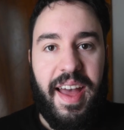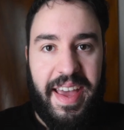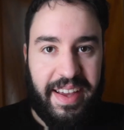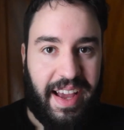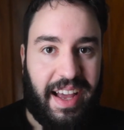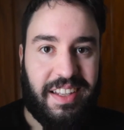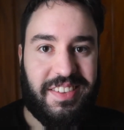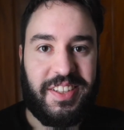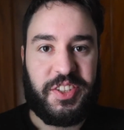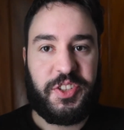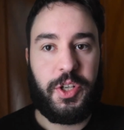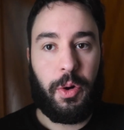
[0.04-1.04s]
Hey guys,
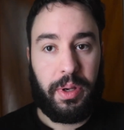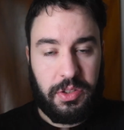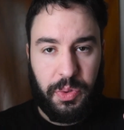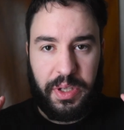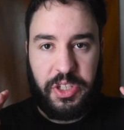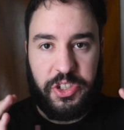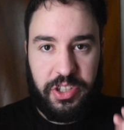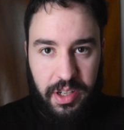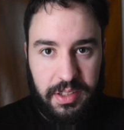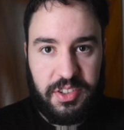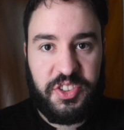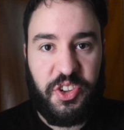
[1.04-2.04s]
it's Joey. So I
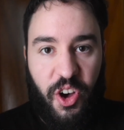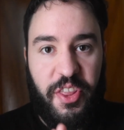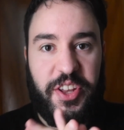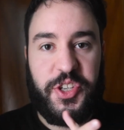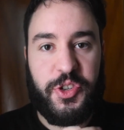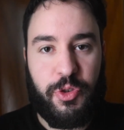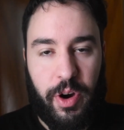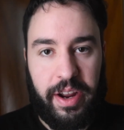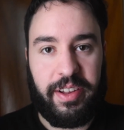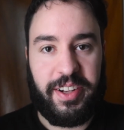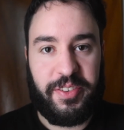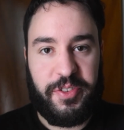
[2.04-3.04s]
just saw the
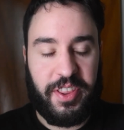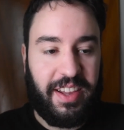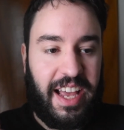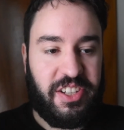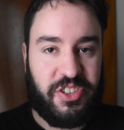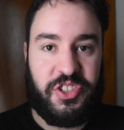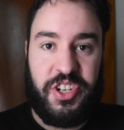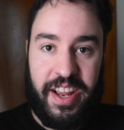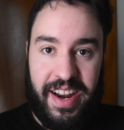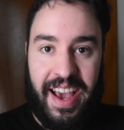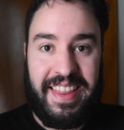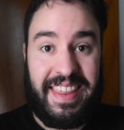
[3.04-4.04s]
trailer for The Last
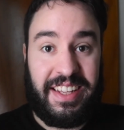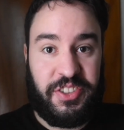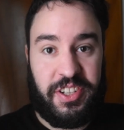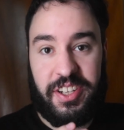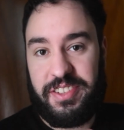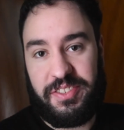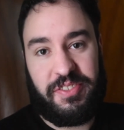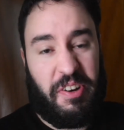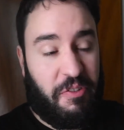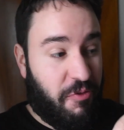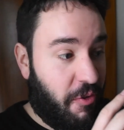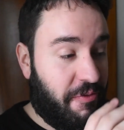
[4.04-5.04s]
Jedi. They just
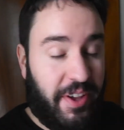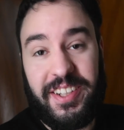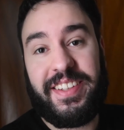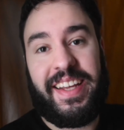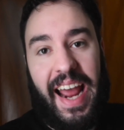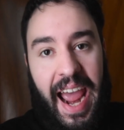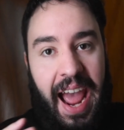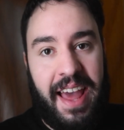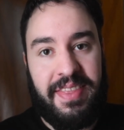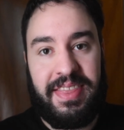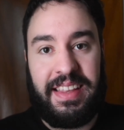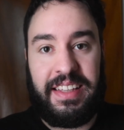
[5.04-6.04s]
revealed it
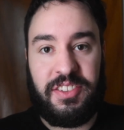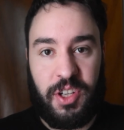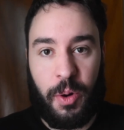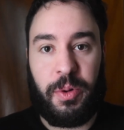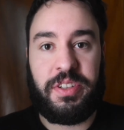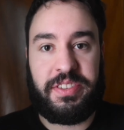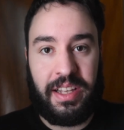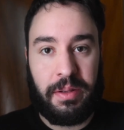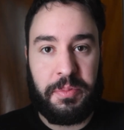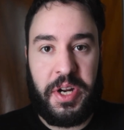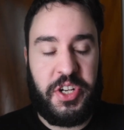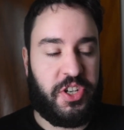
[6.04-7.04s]
at the Star Wars
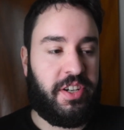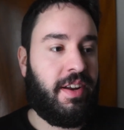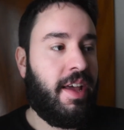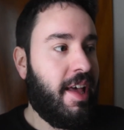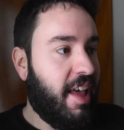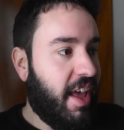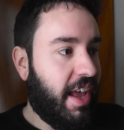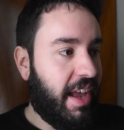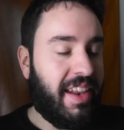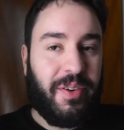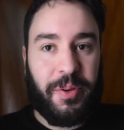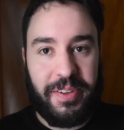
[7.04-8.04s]
Celebration
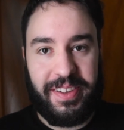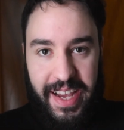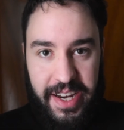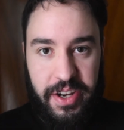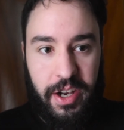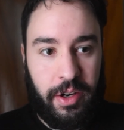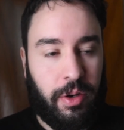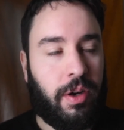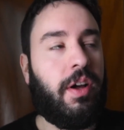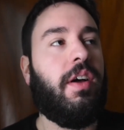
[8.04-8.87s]
in Orlando.